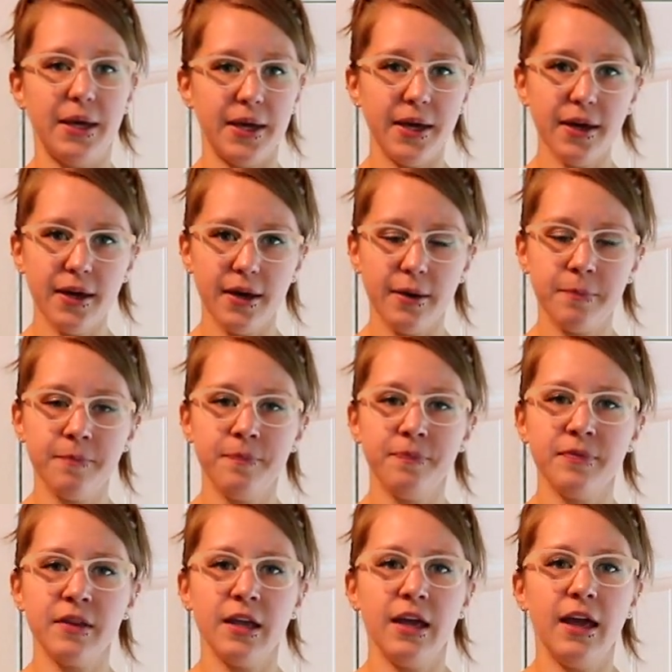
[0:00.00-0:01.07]
Pink,
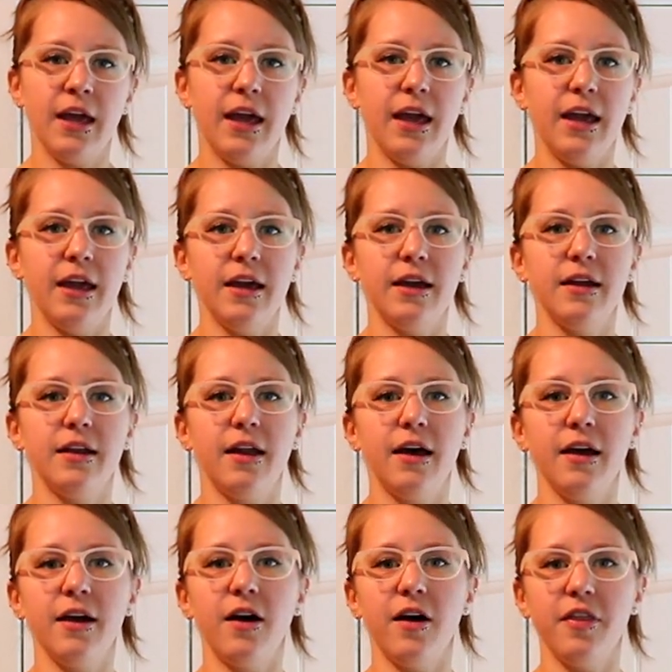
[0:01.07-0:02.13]
and
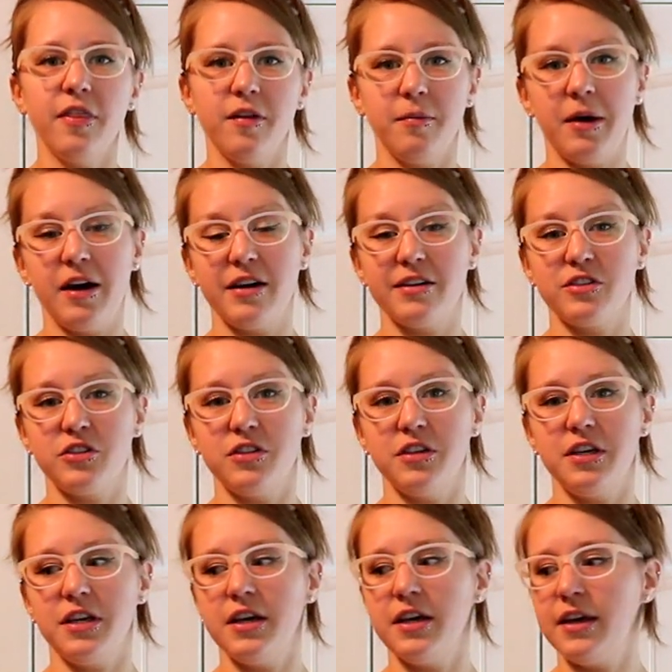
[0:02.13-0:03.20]
I got them
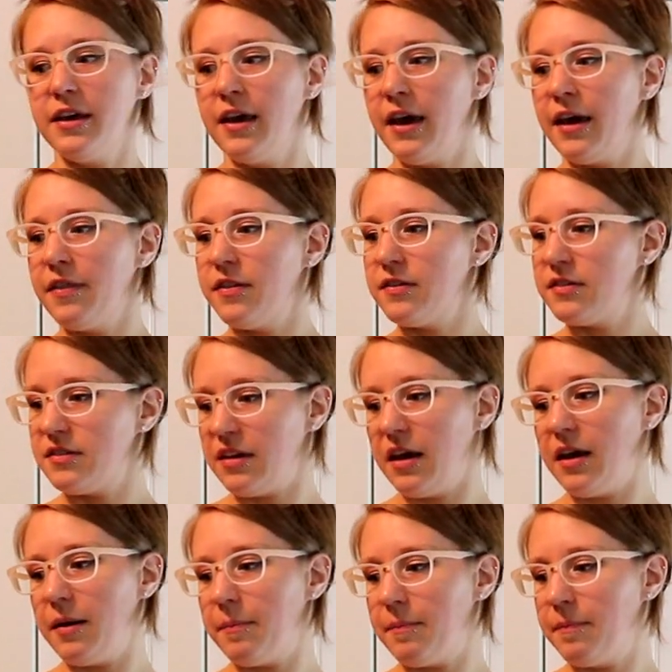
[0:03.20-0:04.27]
actually at the
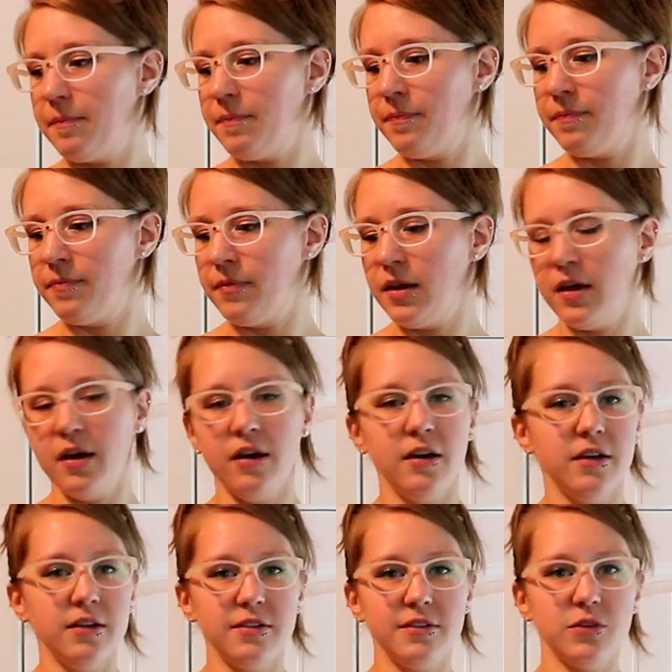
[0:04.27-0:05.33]
same
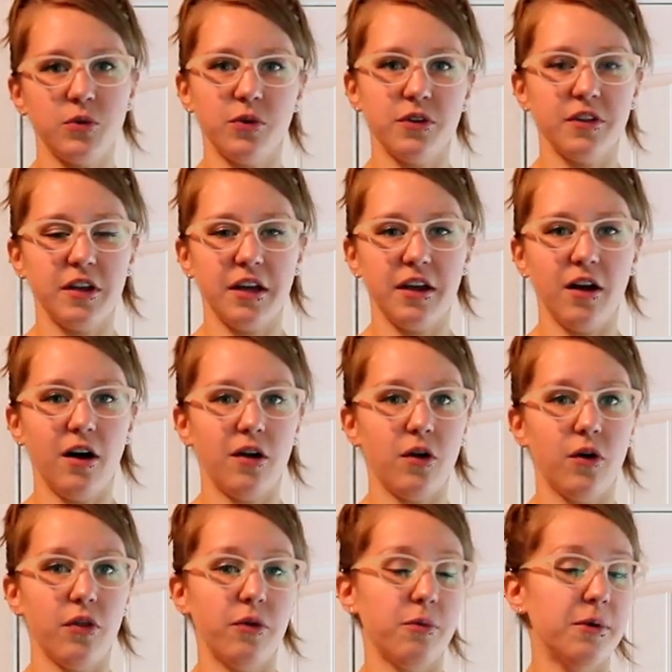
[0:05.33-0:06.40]
store that I got
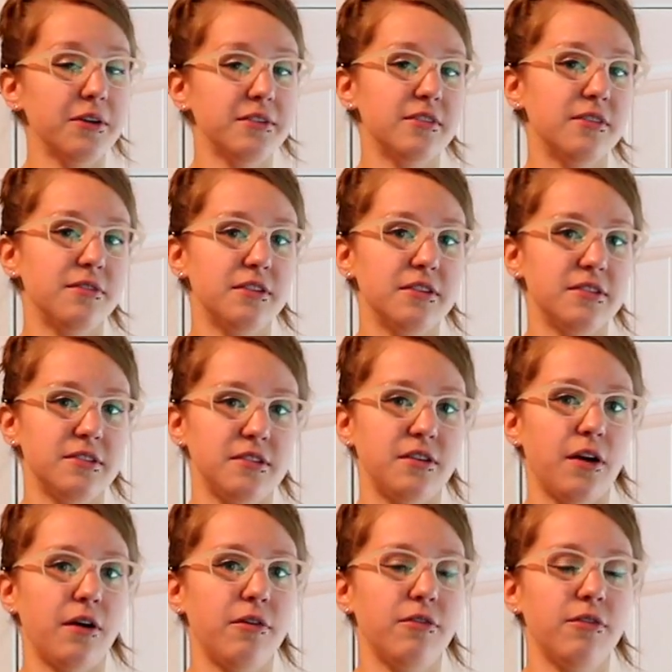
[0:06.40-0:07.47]
all the rest of this
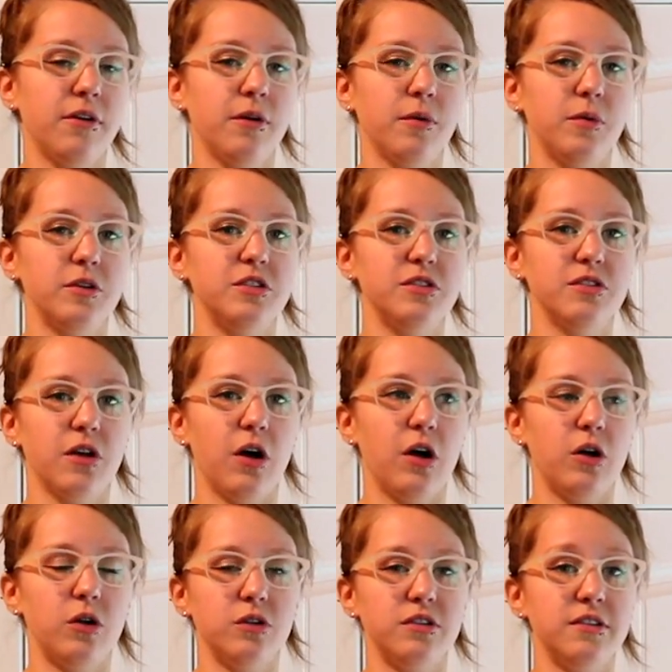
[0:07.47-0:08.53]
stuff, which is
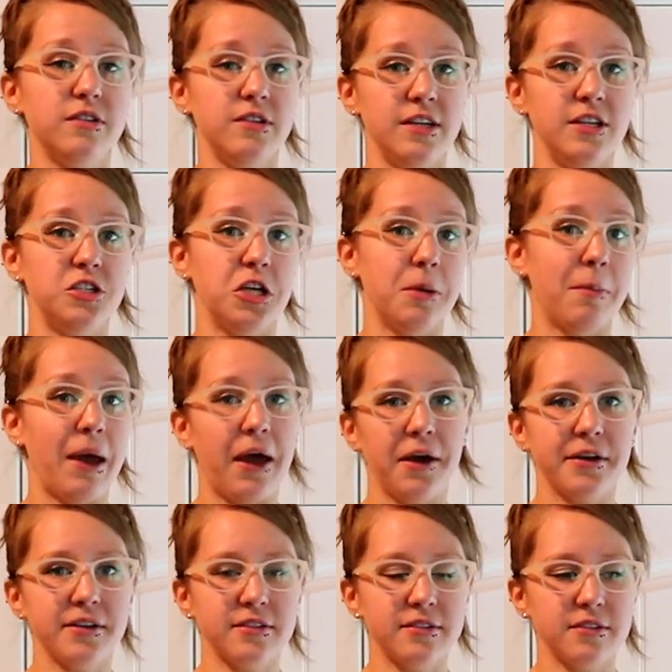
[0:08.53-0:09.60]
called TJ
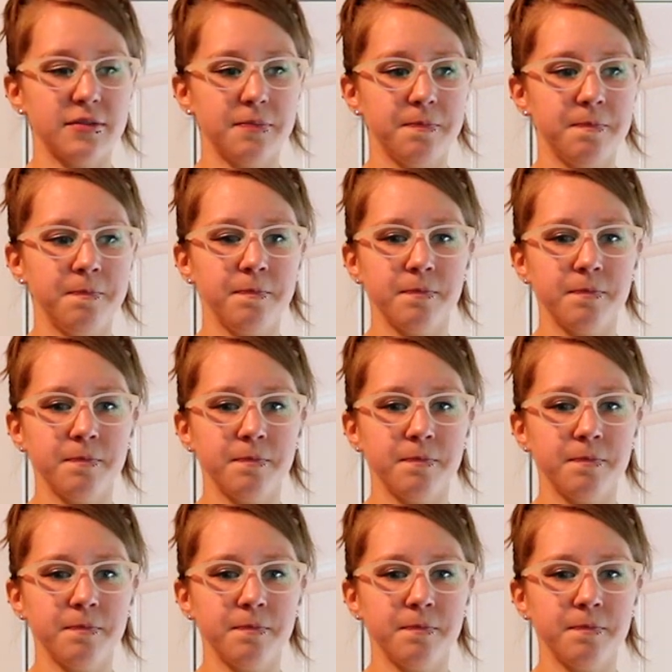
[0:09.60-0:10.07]
Maxx.